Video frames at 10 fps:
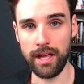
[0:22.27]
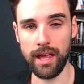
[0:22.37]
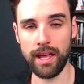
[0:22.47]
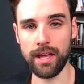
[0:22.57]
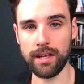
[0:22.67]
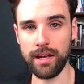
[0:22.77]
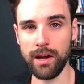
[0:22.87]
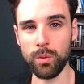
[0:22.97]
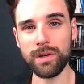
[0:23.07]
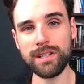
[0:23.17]
And
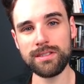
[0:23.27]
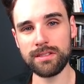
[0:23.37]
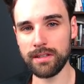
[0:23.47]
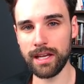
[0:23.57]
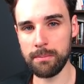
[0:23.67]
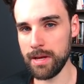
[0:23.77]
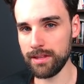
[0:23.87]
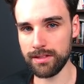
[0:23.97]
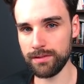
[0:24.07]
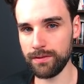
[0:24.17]
I wanted to kind of
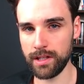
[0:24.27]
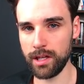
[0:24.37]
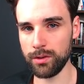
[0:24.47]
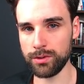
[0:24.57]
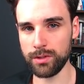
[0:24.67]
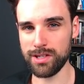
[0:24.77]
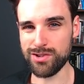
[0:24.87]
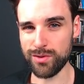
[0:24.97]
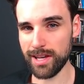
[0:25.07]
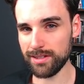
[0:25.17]
make this video to
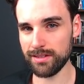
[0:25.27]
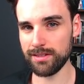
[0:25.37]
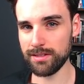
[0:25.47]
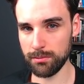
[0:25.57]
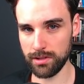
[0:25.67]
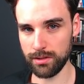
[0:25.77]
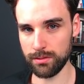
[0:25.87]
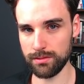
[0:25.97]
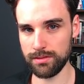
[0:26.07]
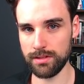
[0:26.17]
address some of
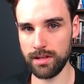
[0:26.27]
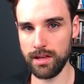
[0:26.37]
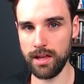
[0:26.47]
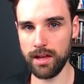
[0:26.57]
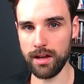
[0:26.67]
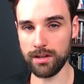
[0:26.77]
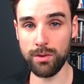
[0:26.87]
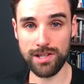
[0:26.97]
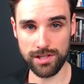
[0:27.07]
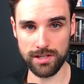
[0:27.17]
those uh,
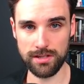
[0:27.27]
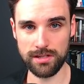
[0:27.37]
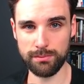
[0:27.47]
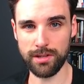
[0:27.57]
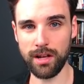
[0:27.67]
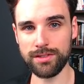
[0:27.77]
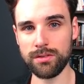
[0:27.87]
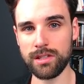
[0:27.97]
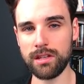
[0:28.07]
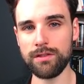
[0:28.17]
questions, but
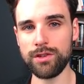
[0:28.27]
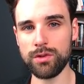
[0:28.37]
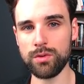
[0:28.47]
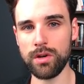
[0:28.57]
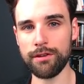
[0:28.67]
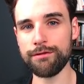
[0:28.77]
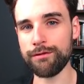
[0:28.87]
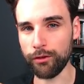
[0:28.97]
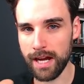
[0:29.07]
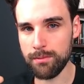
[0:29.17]
also give you a
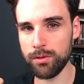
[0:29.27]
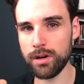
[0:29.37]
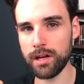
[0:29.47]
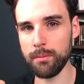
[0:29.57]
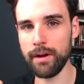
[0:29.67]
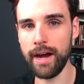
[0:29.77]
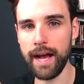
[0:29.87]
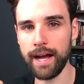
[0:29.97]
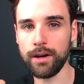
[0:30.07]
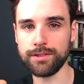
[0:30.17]
framework about
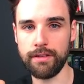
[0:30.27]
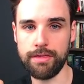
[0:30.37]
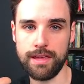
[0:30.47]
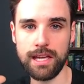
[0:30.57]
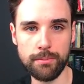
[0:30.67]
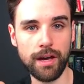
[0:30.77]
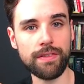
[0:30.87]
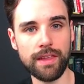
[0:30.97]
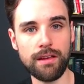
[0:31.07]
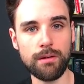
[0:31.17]
how to think
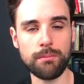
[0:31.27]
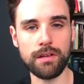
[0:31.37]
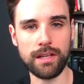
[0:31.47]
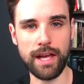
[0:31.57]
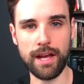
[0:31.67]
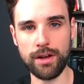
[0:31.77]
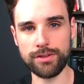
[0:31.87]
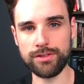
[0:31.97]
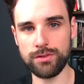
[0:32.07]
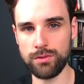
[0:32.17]
about them and how
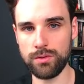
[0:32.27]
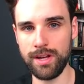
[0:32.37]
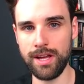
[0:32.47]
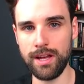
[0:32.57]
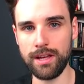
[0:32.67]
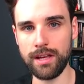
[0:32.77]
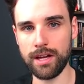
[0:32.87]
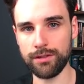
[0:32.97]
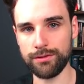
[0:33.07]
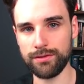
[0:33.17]
to
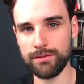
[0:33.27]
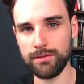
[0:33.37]
kind of